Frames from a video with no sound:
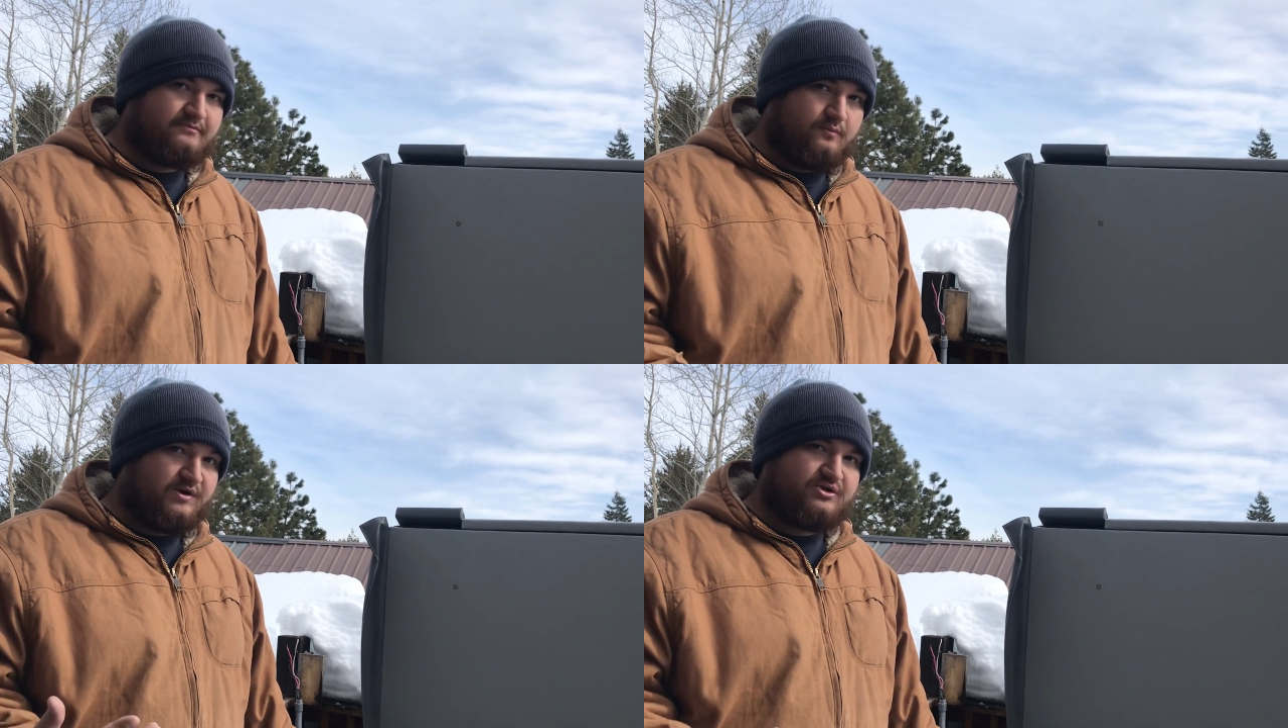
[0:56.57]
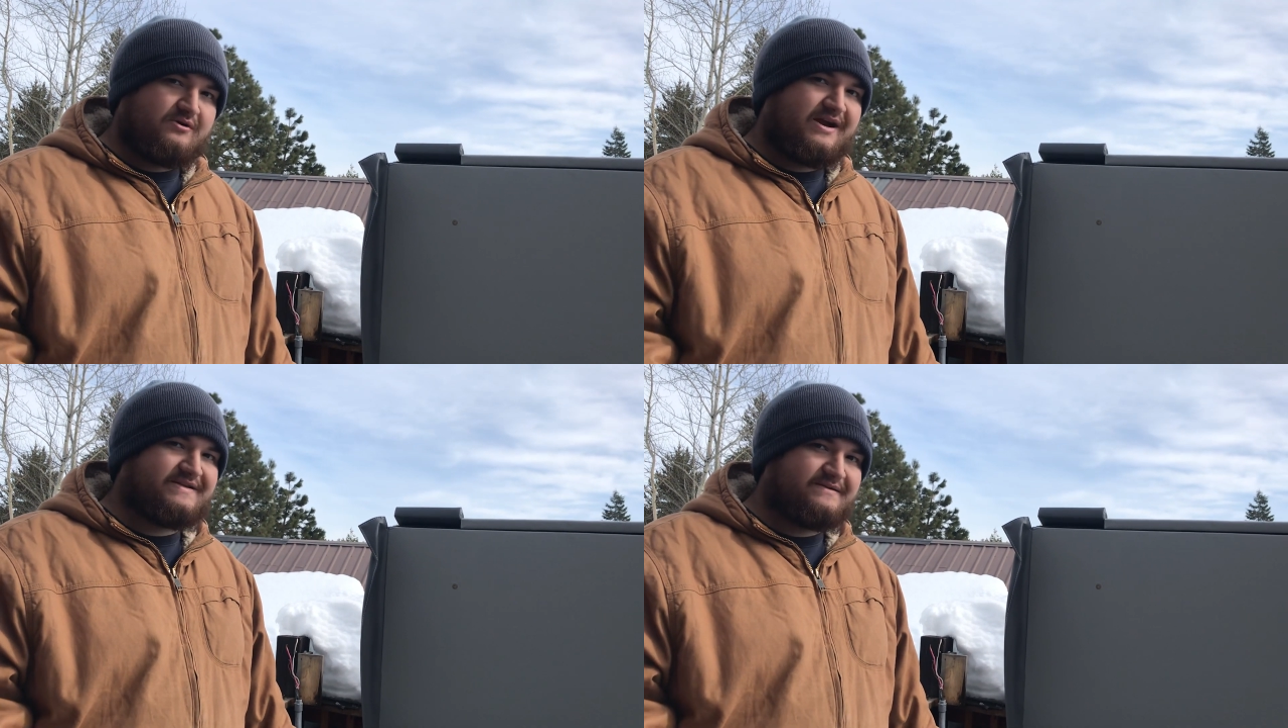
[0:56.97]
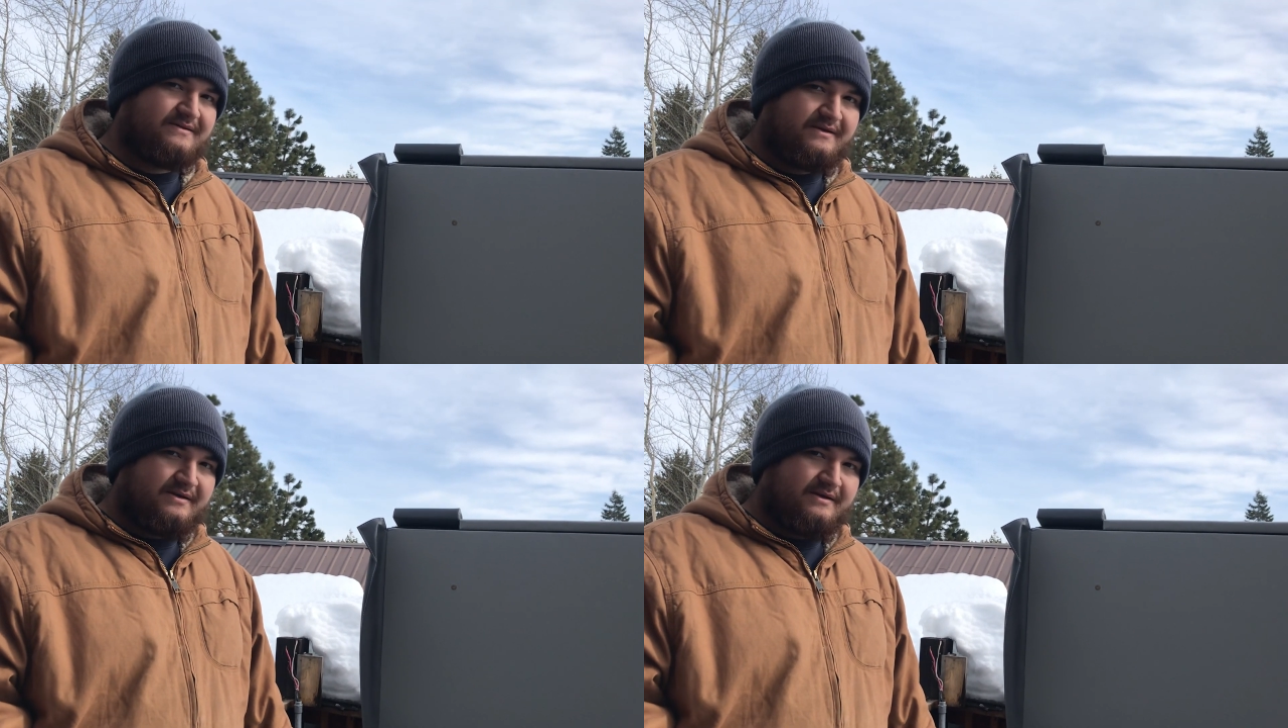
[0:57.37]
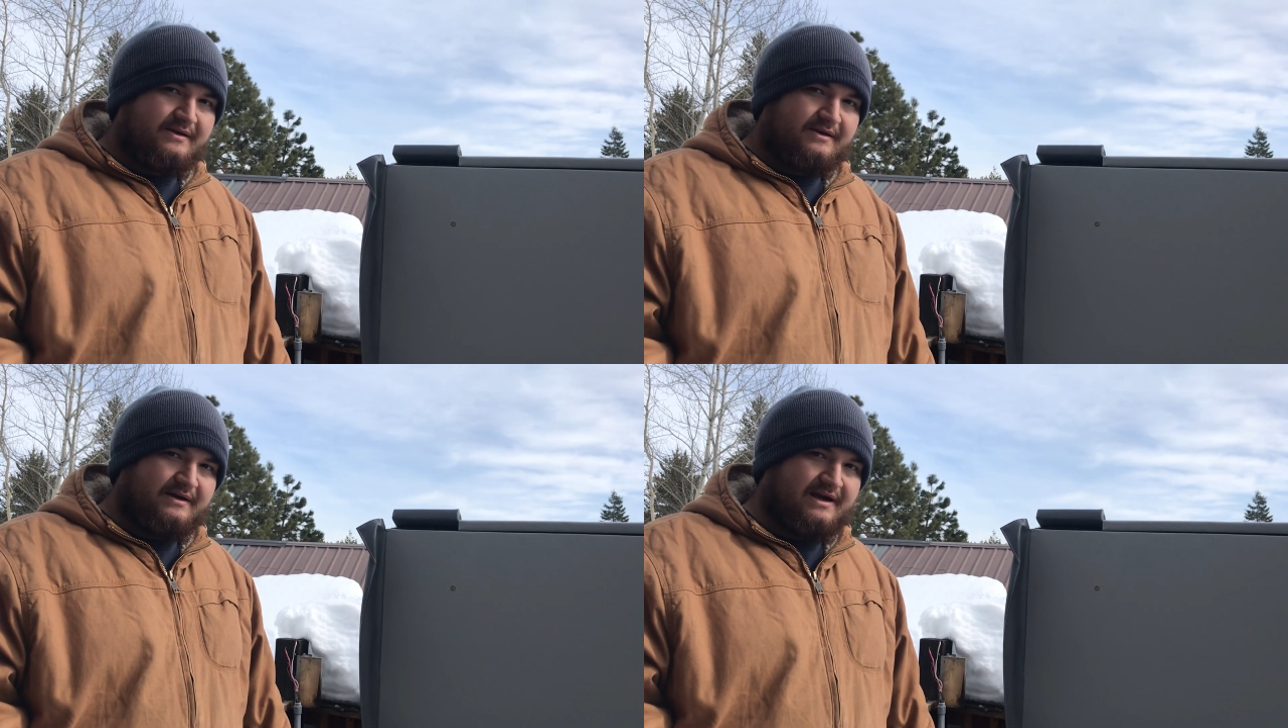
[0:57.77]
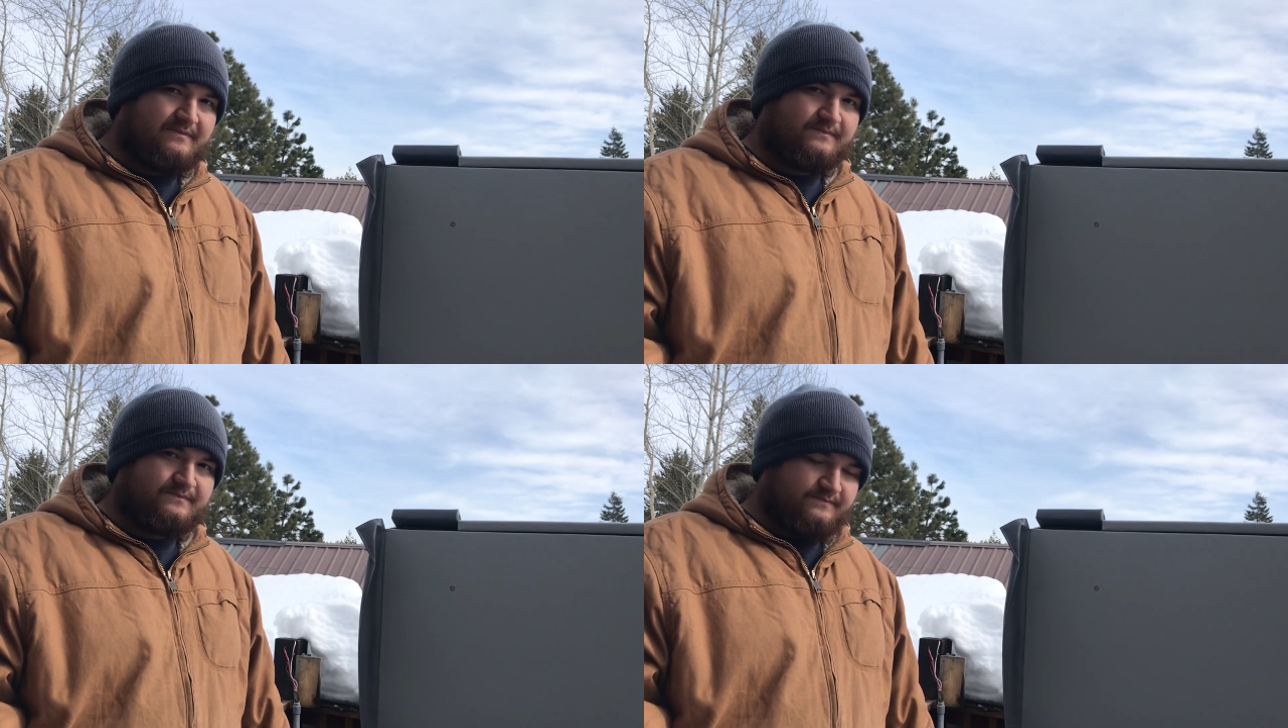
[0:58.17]
winterize it.
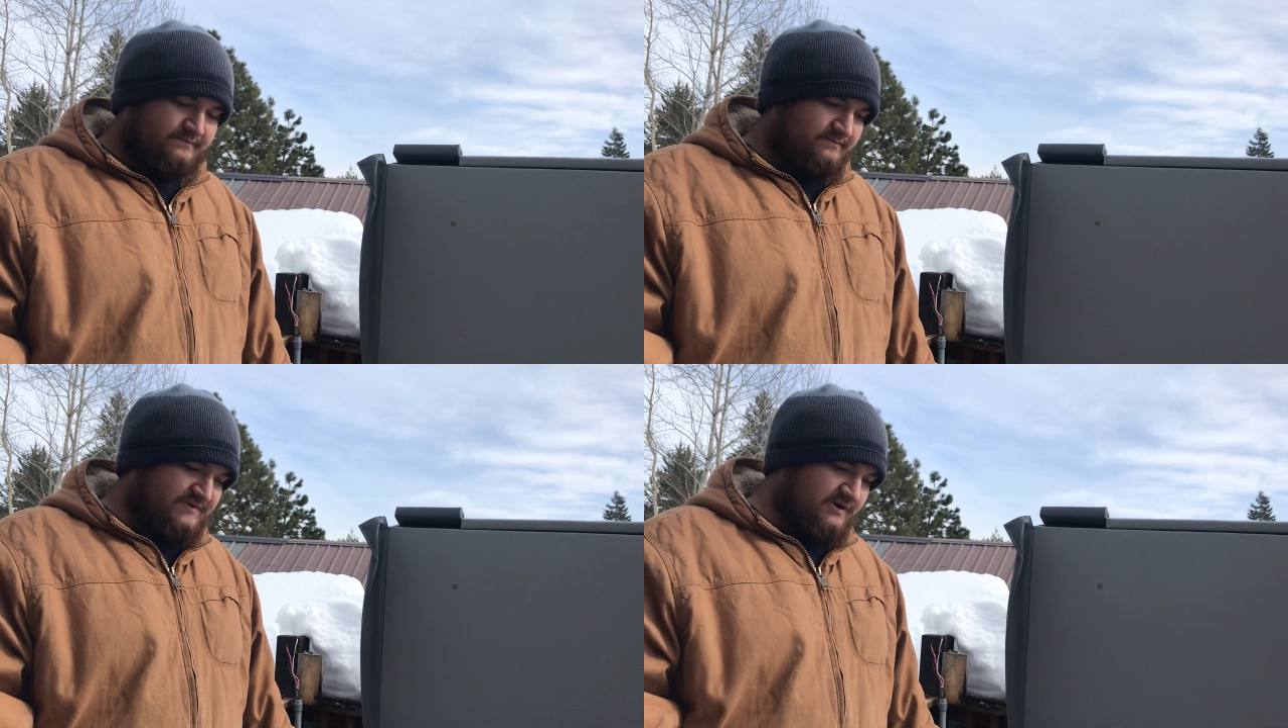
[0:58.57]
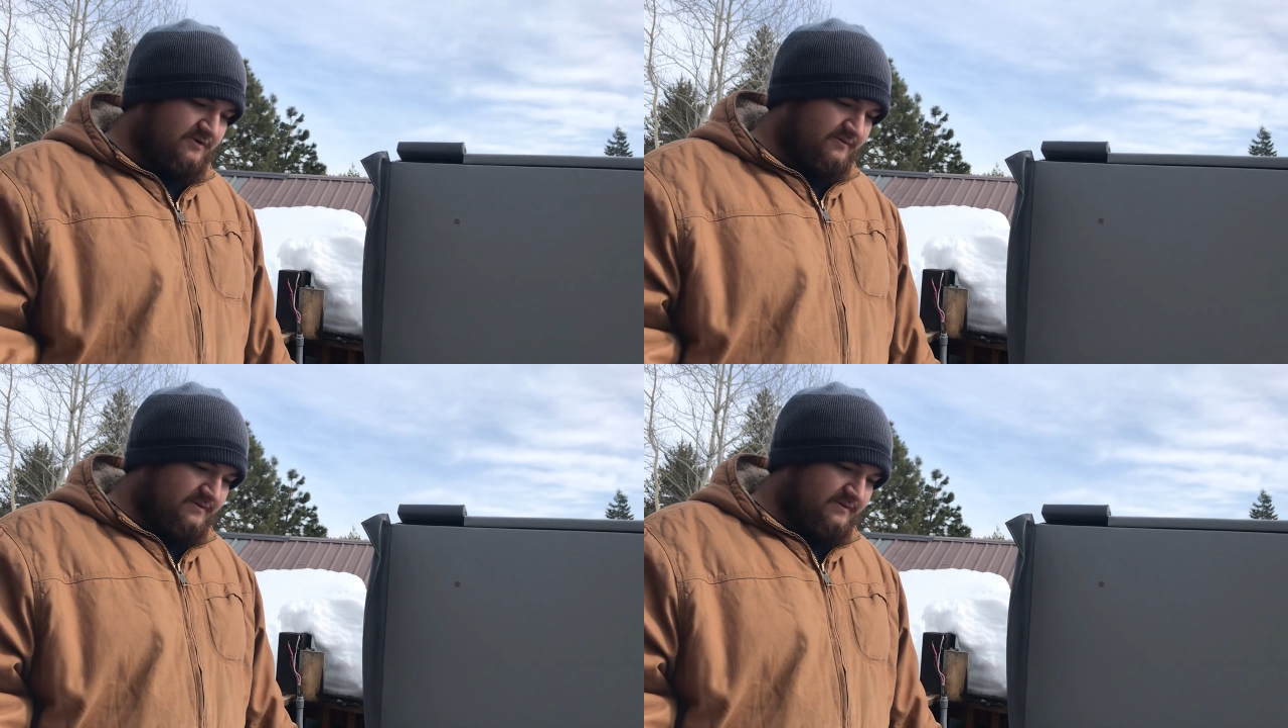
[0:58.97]
So...